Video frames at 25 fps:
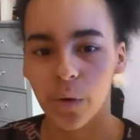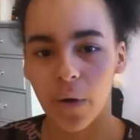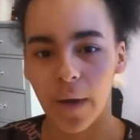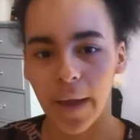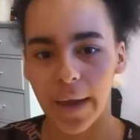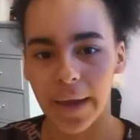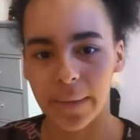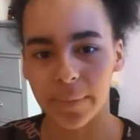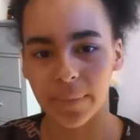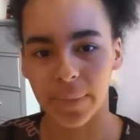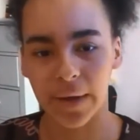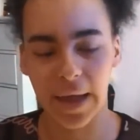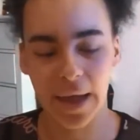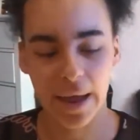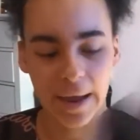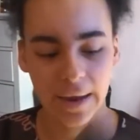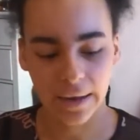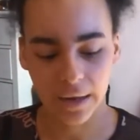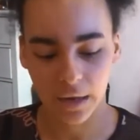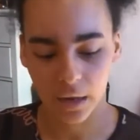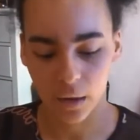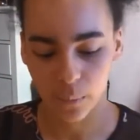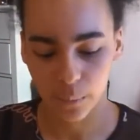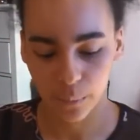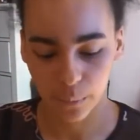got a
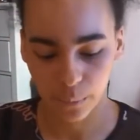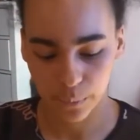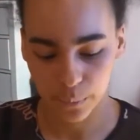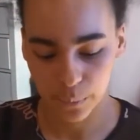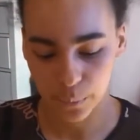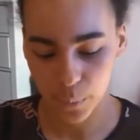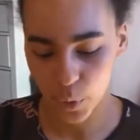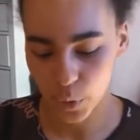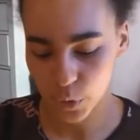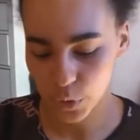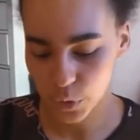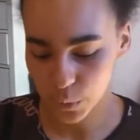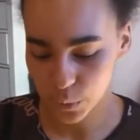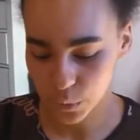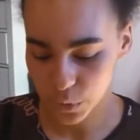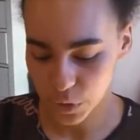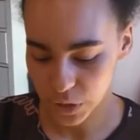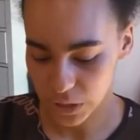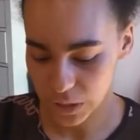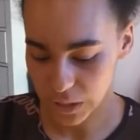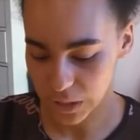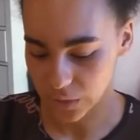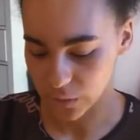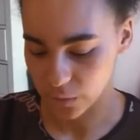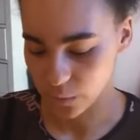black bottom
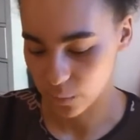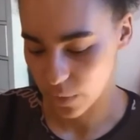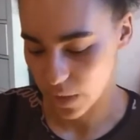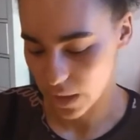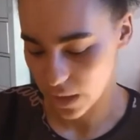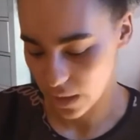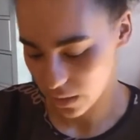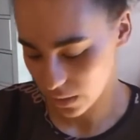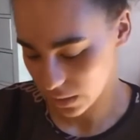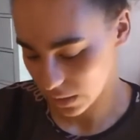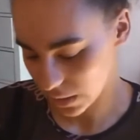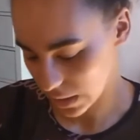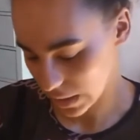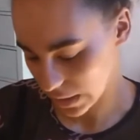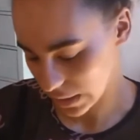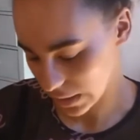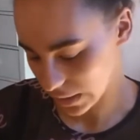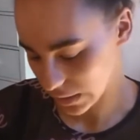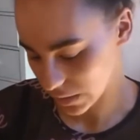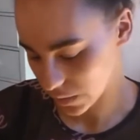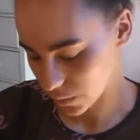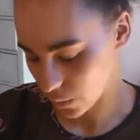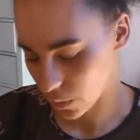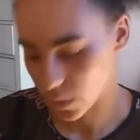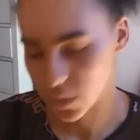sheet as well, and
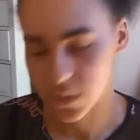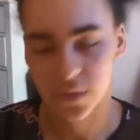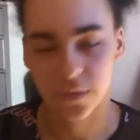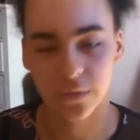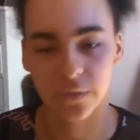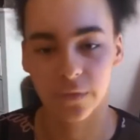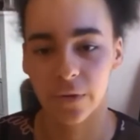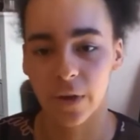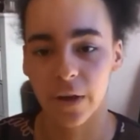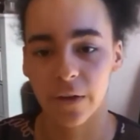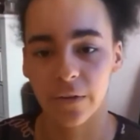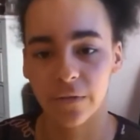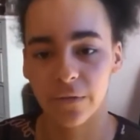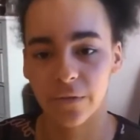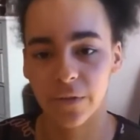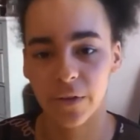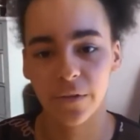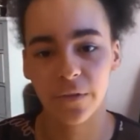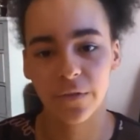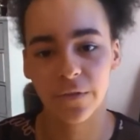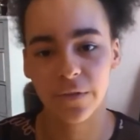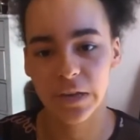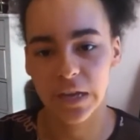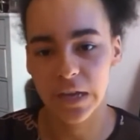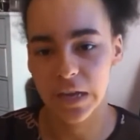this was
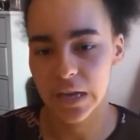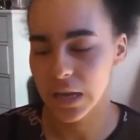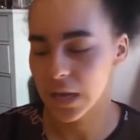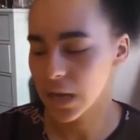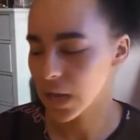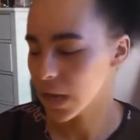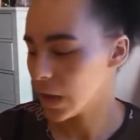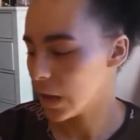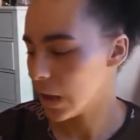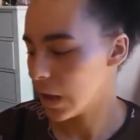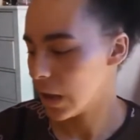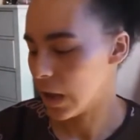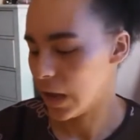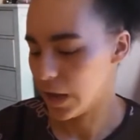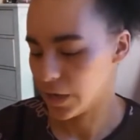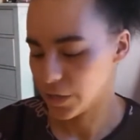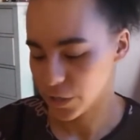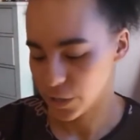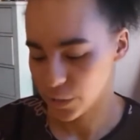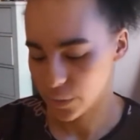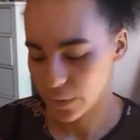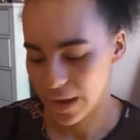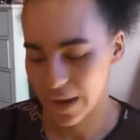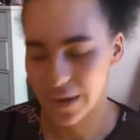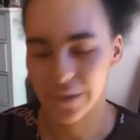£5.50. I
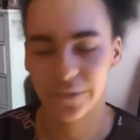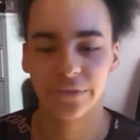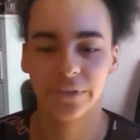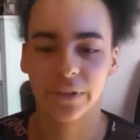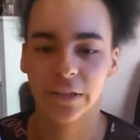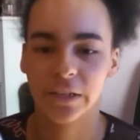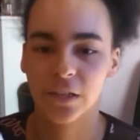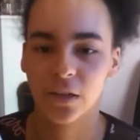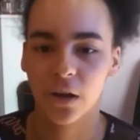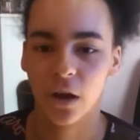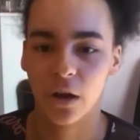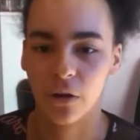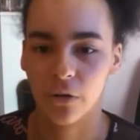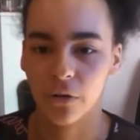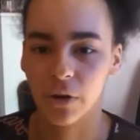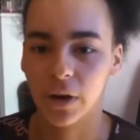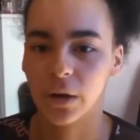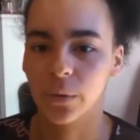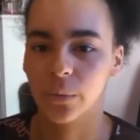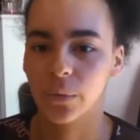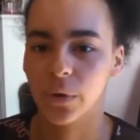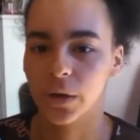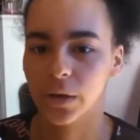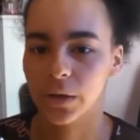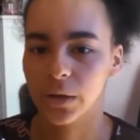do have a dark
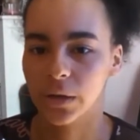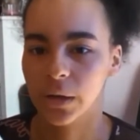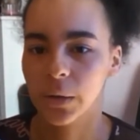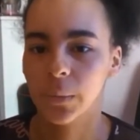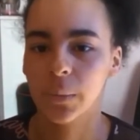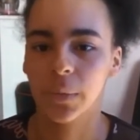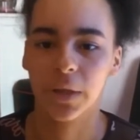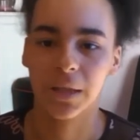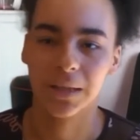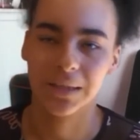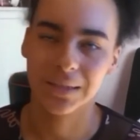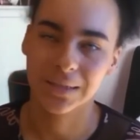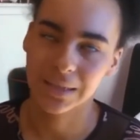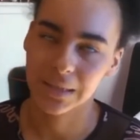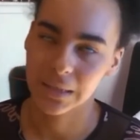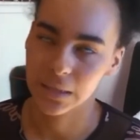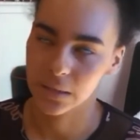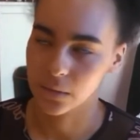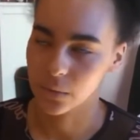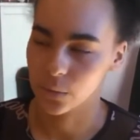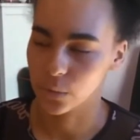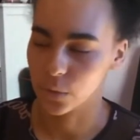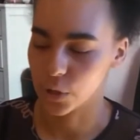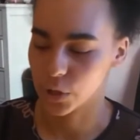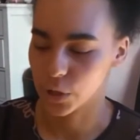grey one, but it's in
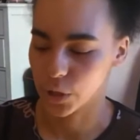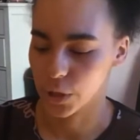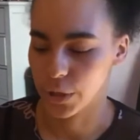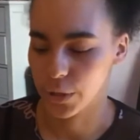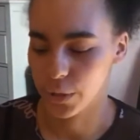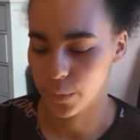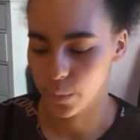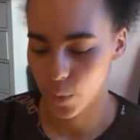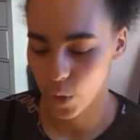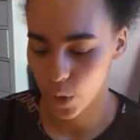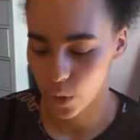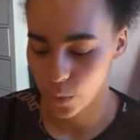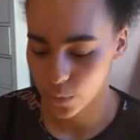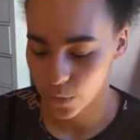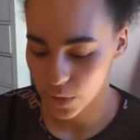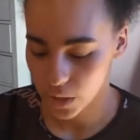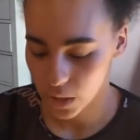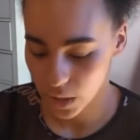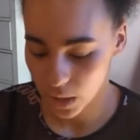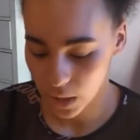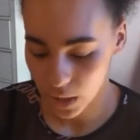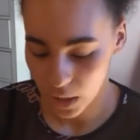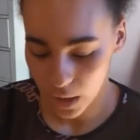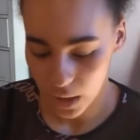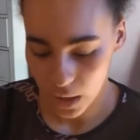the wash at the
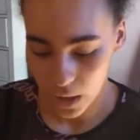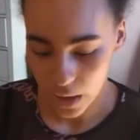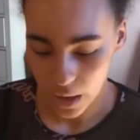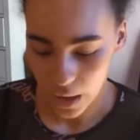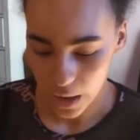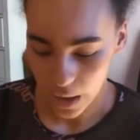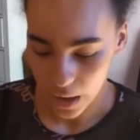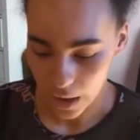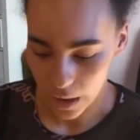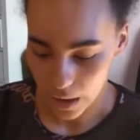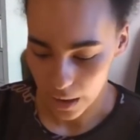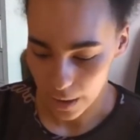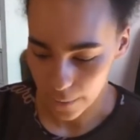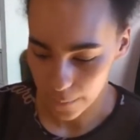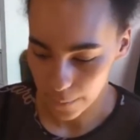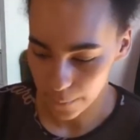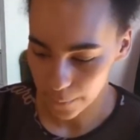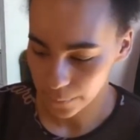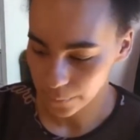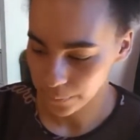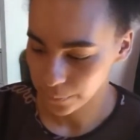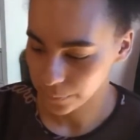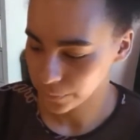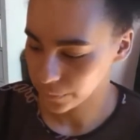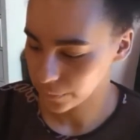moment.
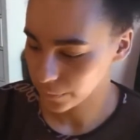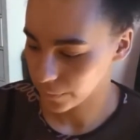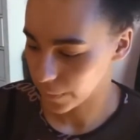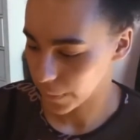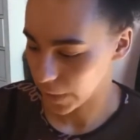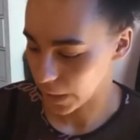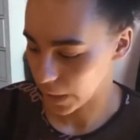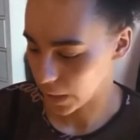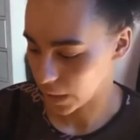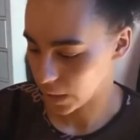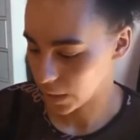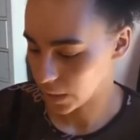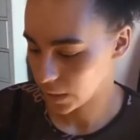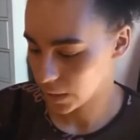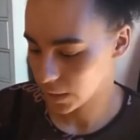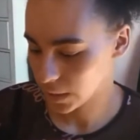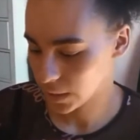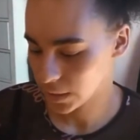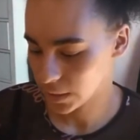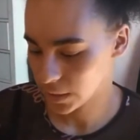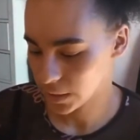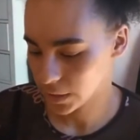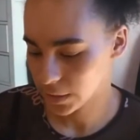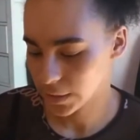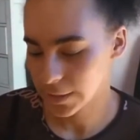But
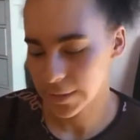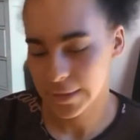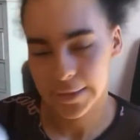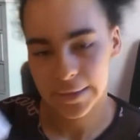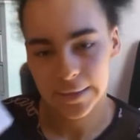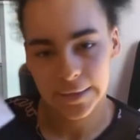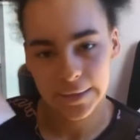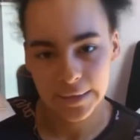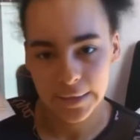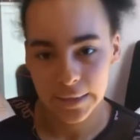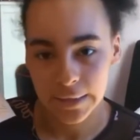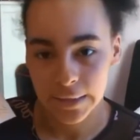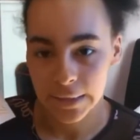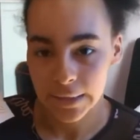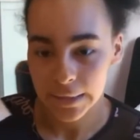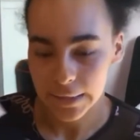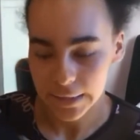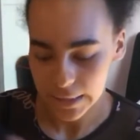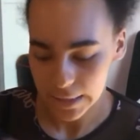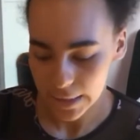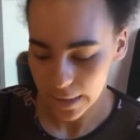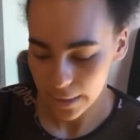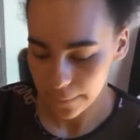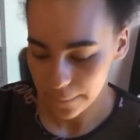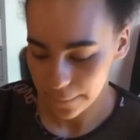
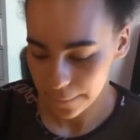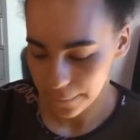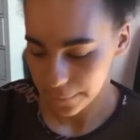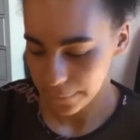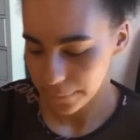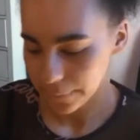yeah.